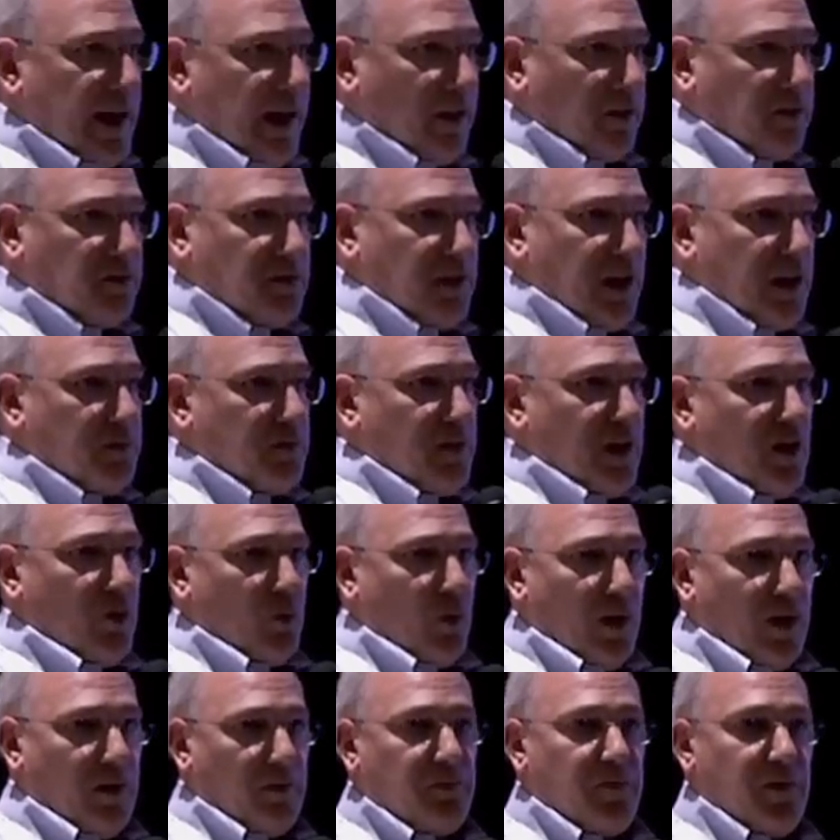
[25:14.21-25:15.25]
health, safety,
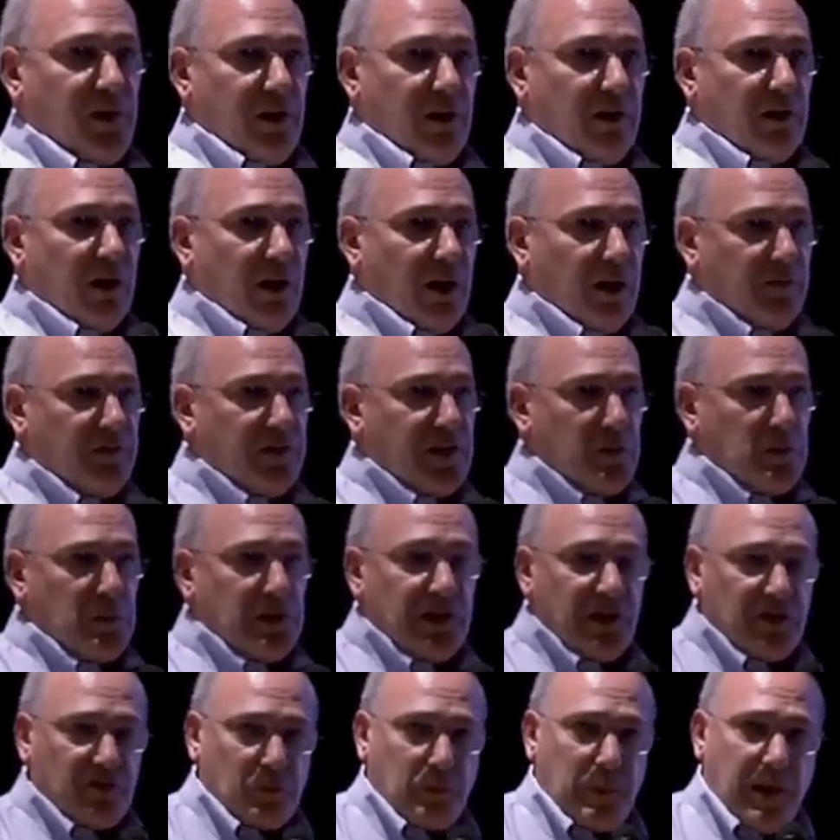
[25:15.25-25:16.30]
and welfare of the
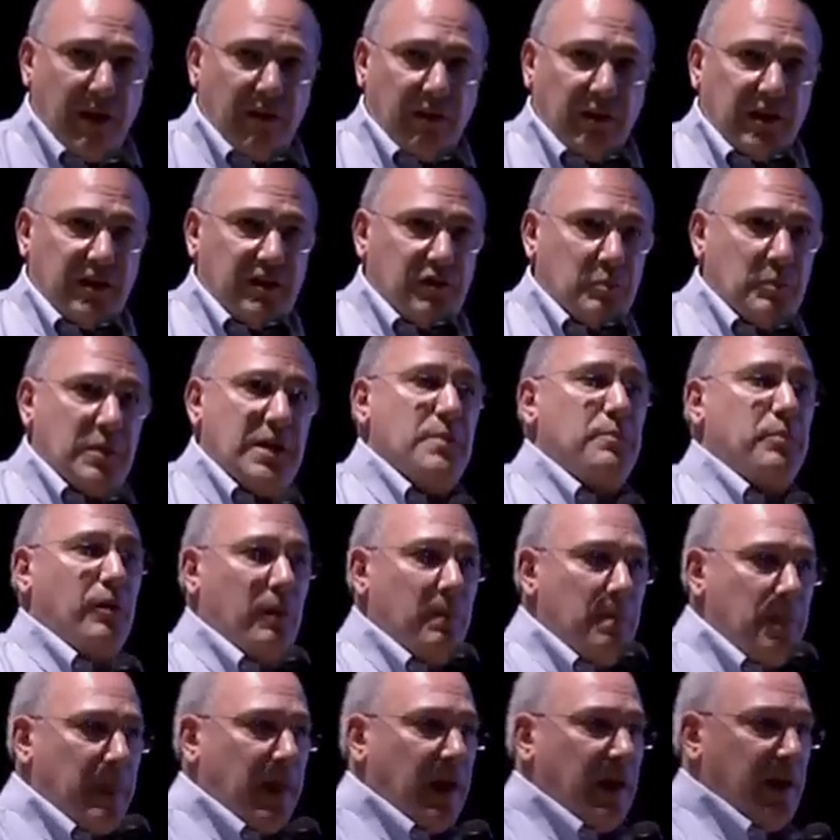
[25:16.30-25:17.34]
municipality's
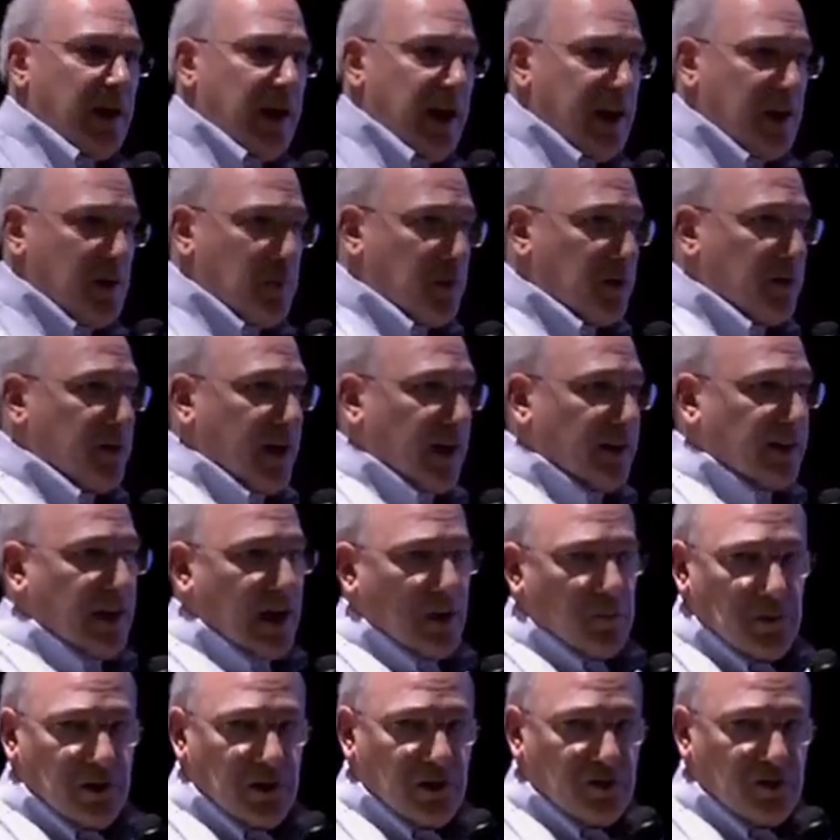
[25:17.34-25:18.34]
people and to protect that